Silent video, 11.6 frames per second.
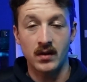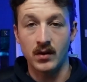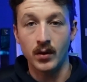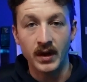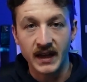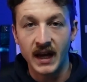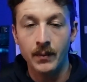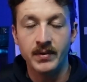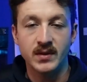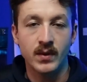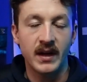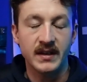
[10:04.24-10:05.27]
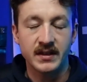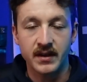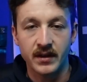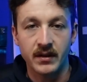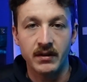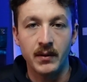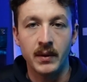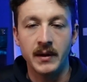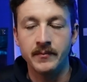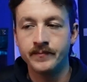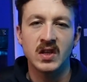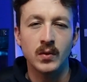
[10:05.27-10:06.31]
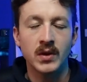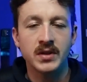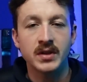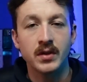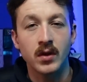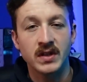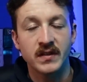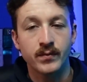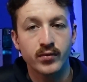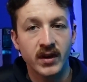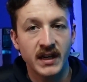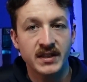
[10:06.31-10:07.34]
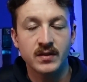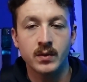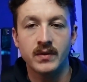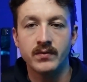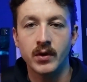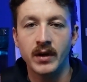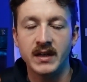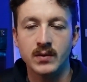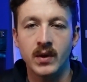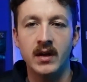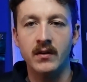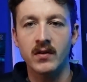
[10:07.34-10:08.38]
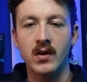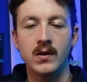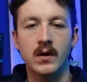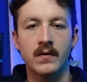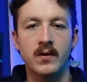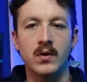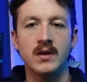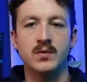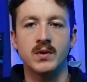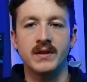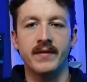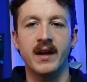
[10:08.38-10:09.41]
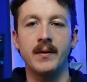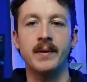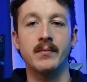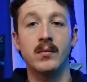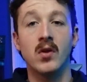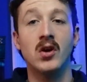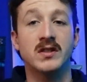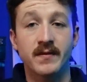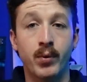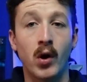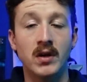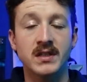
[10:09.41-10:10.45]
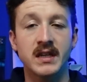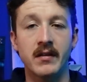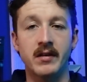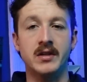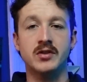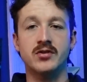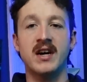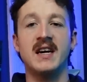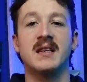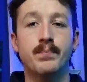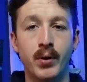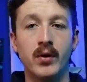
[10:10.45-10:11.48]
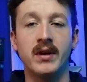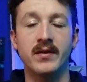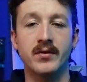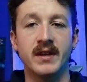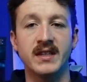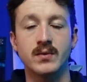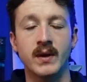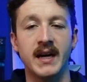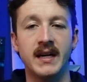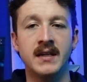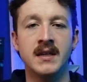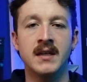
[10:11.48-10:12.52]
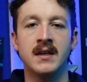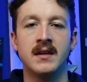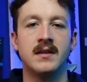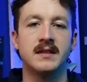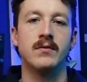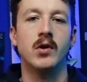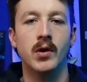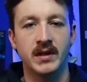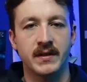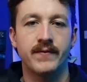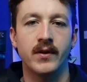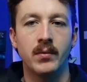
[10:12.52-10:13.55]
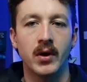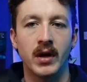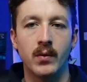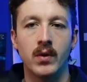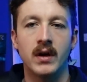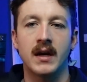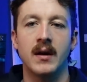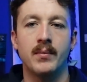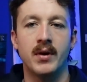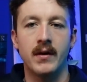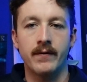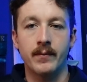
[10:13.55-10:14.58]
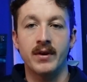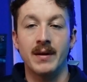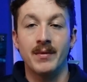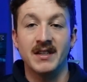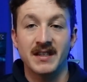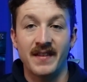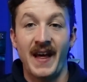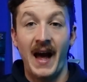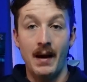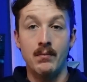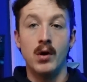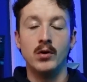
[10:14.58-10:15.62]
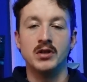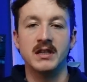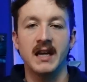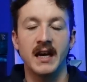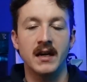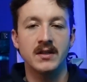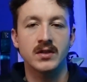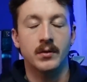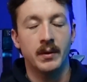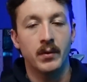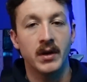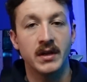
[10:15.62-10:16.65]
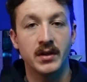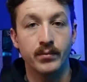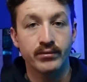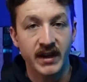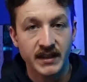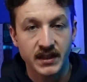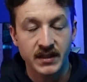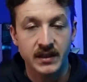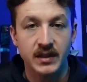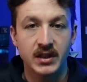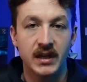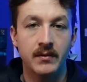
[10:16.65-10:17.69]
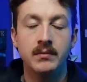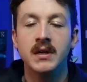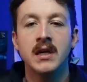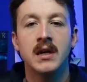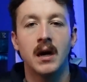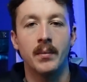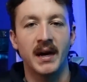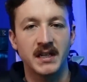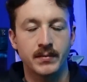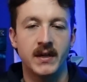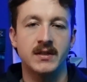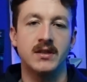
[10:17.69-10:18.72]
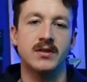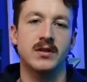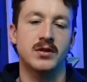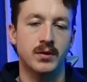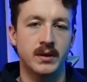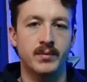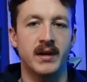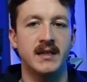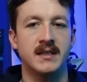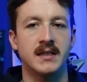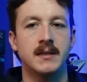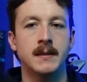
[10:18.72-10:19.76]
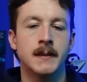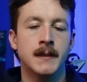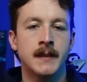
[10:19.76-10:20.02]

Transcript: loading that up as well, that's another great one. You want to do lots of presses with rowing as well. Of course, we're developing lots of posterior strength, pulling through this way. So rowing is a full body workout apart from pretty much that motion there. So we want to do presses in the gym, or bench presses or shoulder presses,